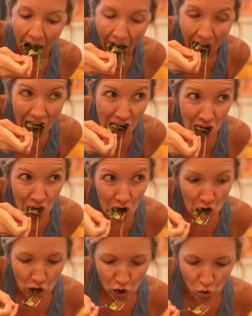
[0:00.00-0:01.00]
doing this at
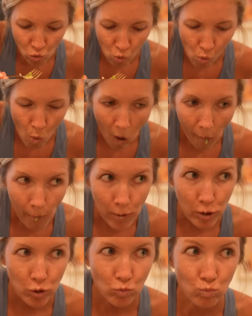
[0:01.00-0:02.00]
least once every
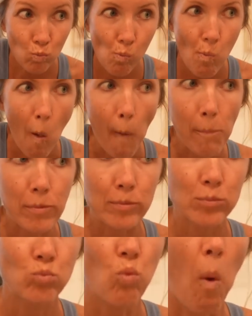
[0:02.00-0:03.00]
change of seasons. You
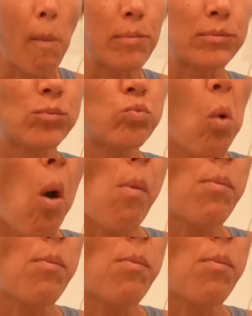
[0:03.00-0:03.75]
won't regret it.